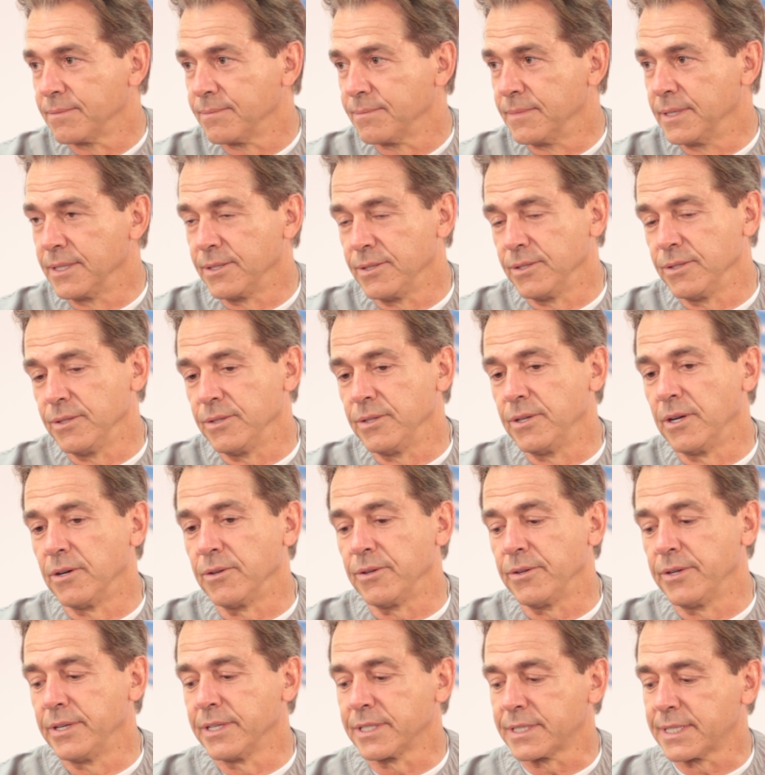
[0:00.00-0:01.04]
But you know,
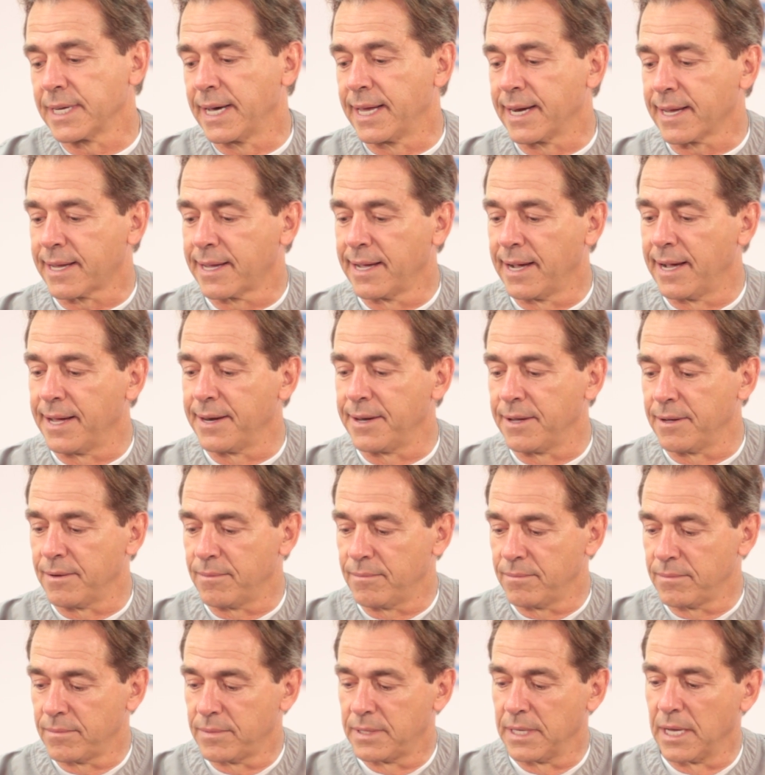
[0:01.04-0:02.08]
you just got to kind
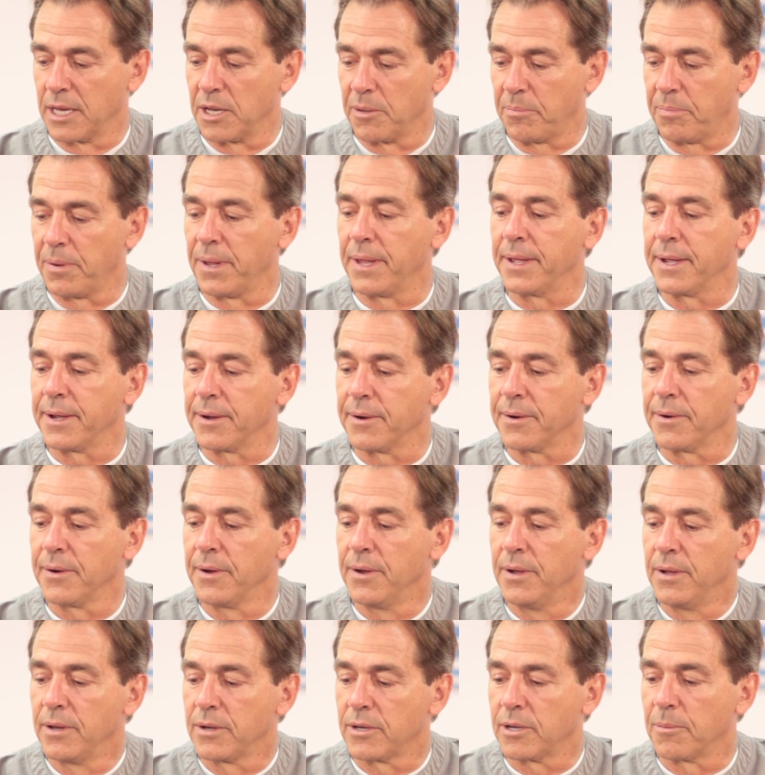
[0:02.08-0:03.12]
of tell a player
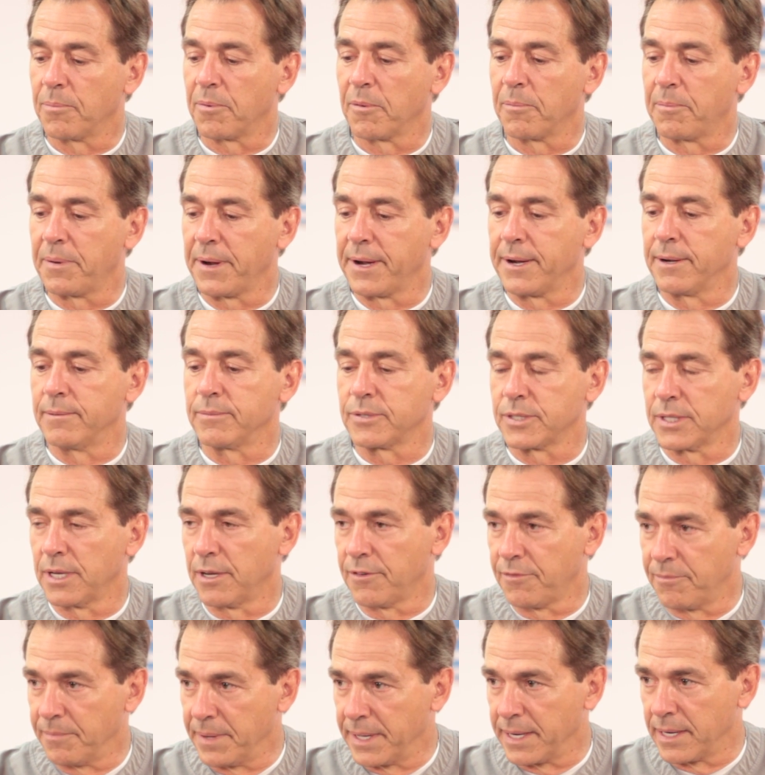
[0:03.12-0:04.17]
to prepare
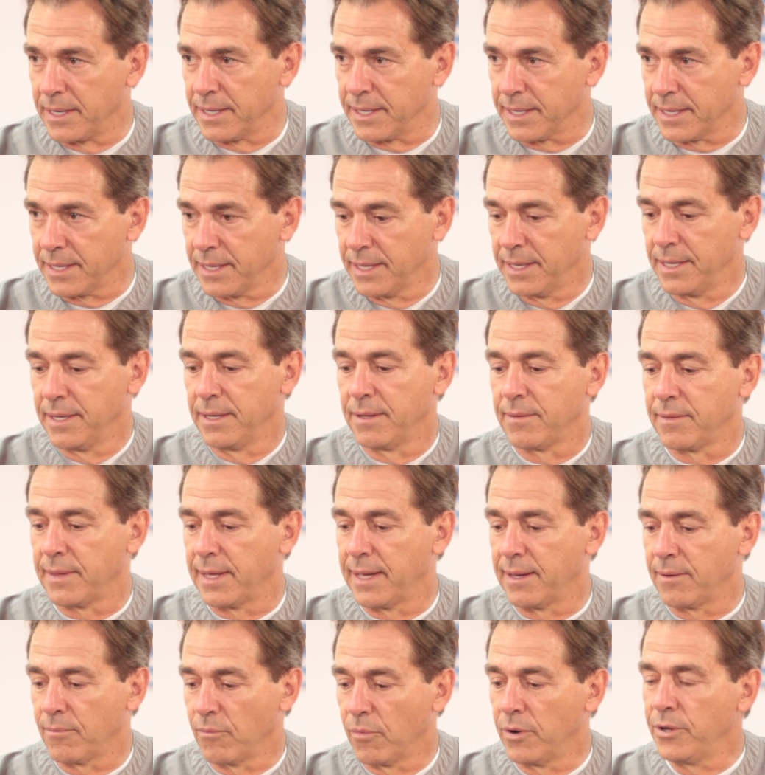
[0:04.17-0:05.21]
himself mentally
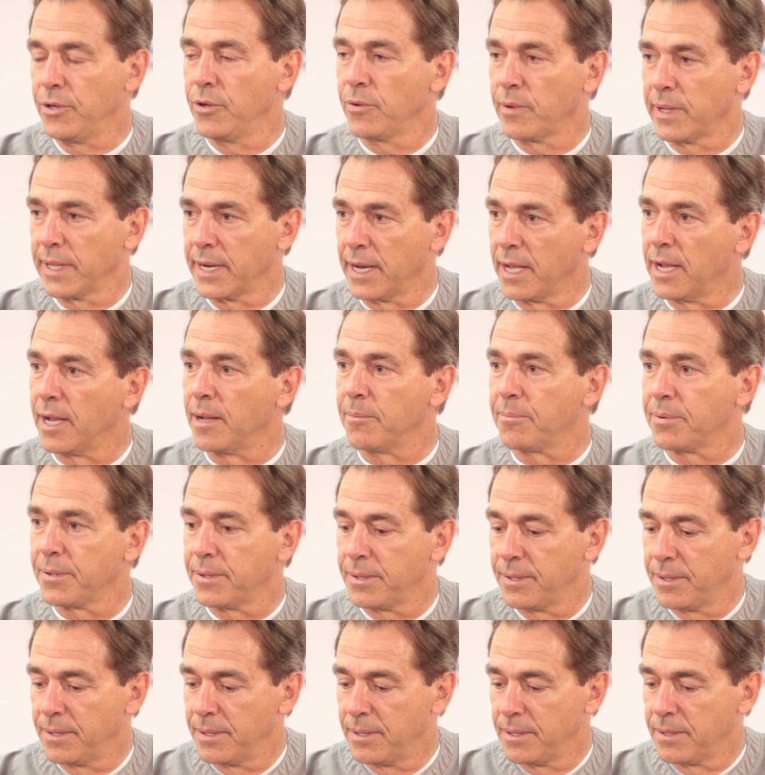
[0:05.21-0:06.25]
that when you get up,
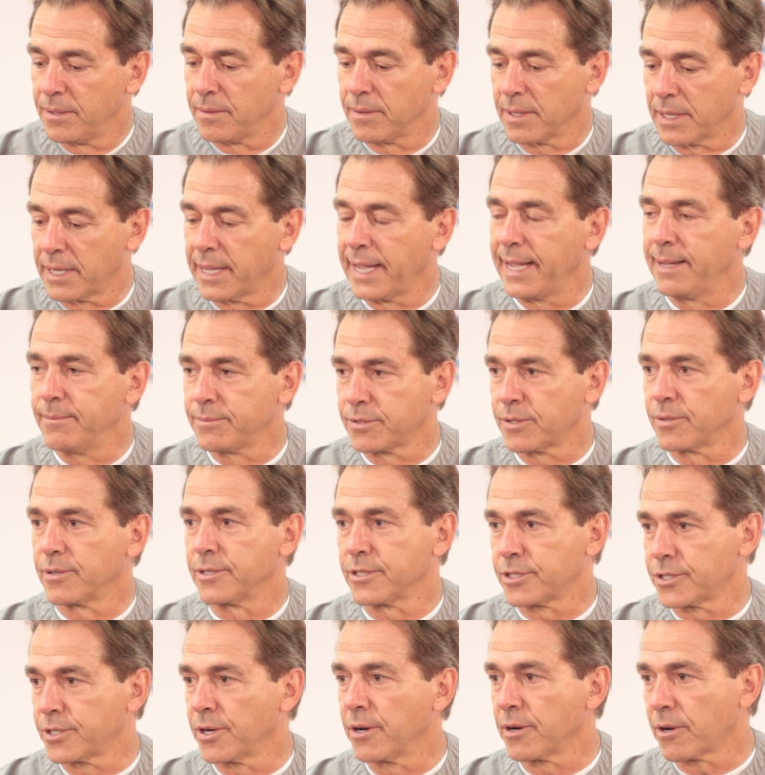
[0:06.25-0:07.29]
the game's going
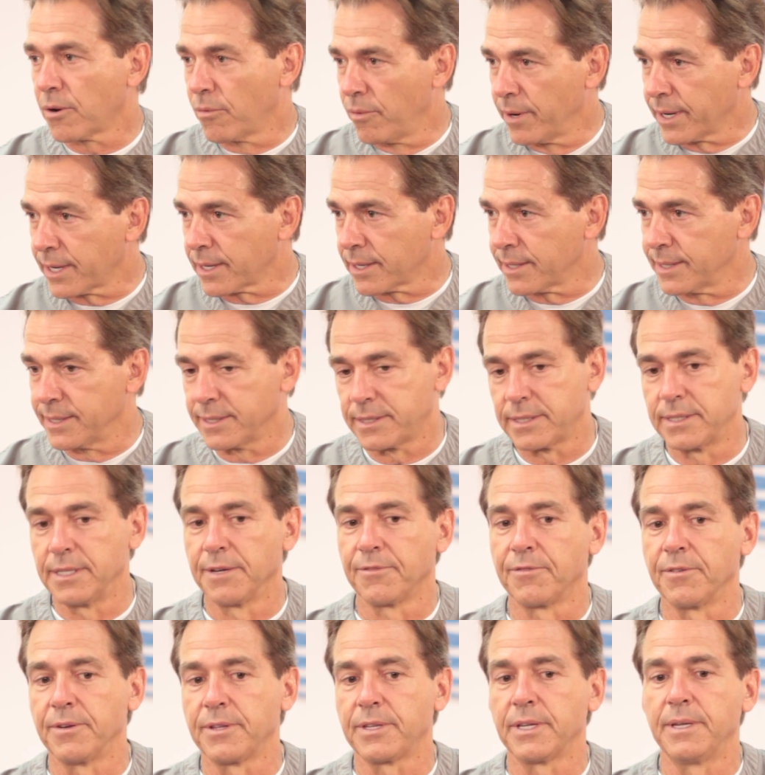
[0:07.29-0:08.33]
to start quickly. It's
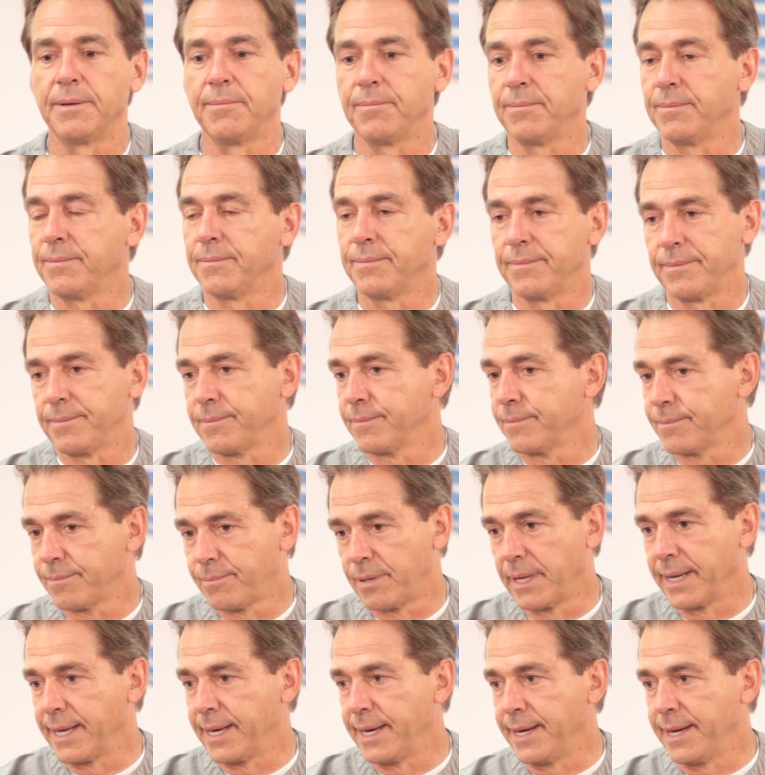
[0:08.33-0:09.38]
different than
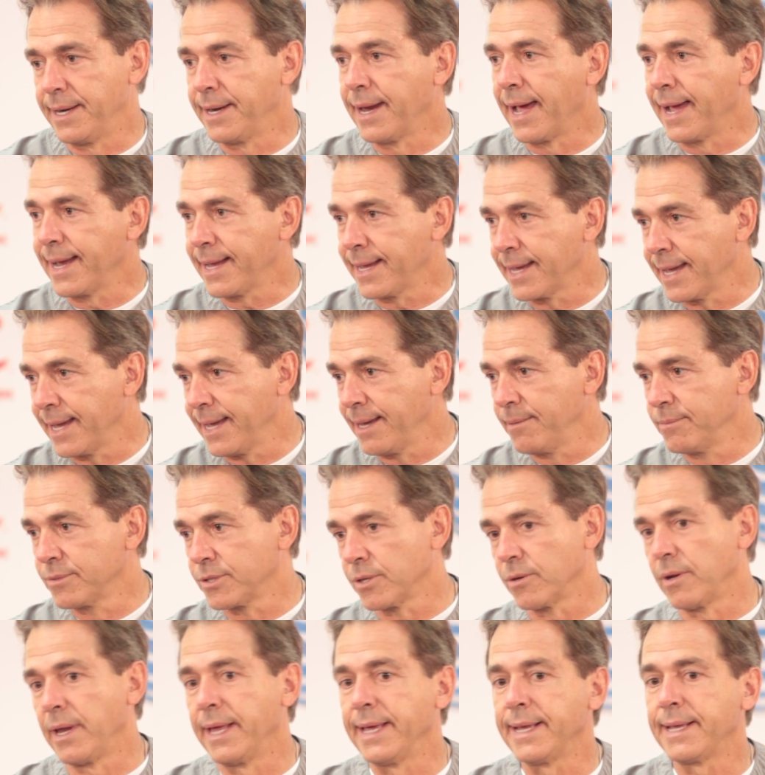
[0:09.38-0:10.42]
playing night games
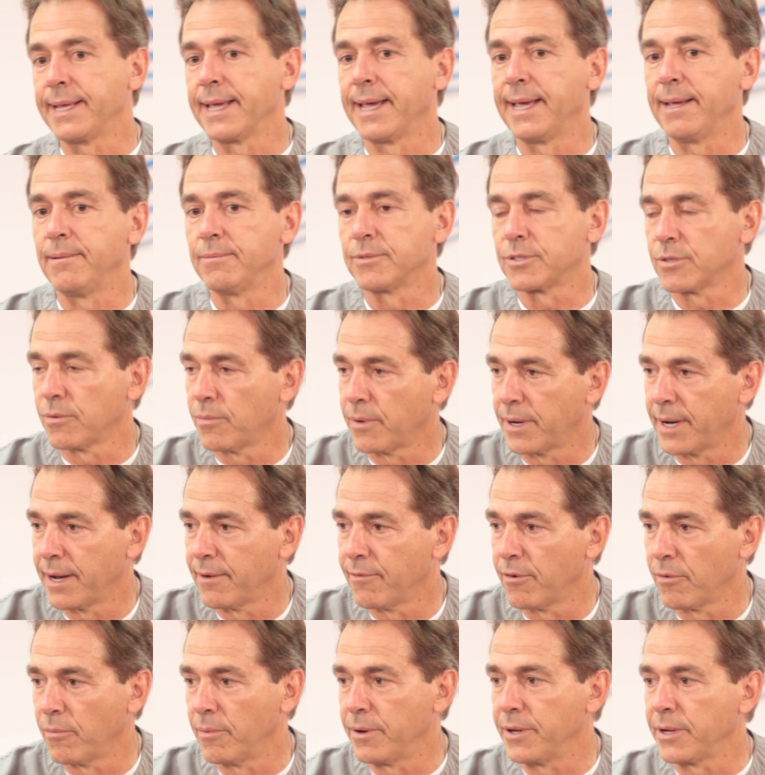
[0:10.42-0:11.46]
or late games or
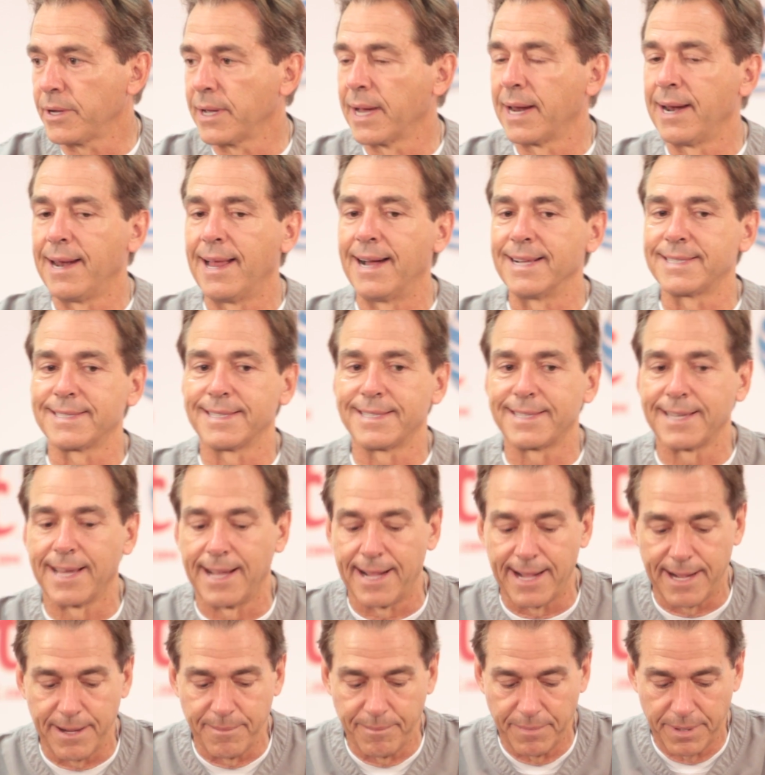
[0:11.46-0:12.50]
whatever when you got lots of
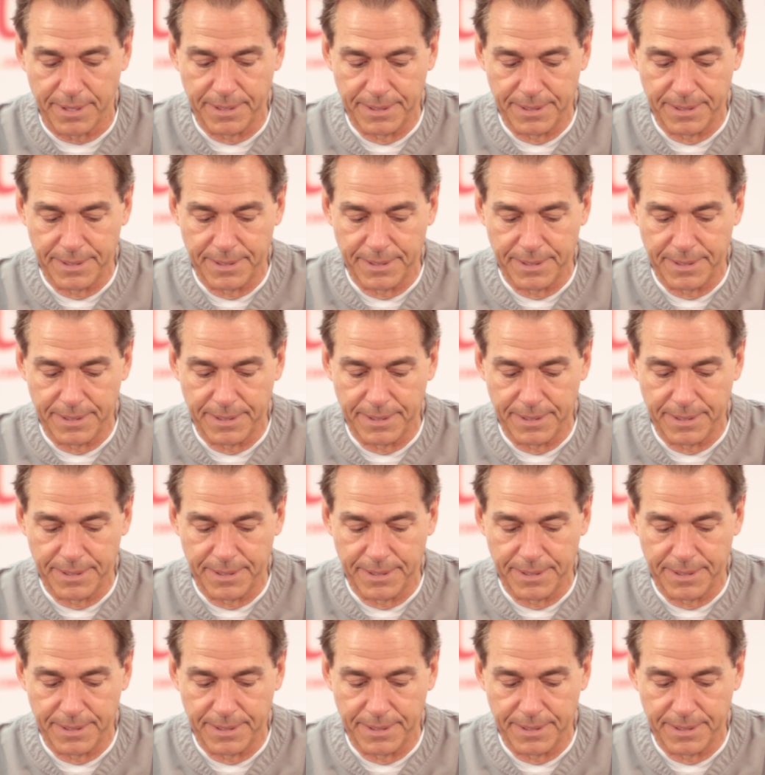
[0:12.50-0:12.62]
time.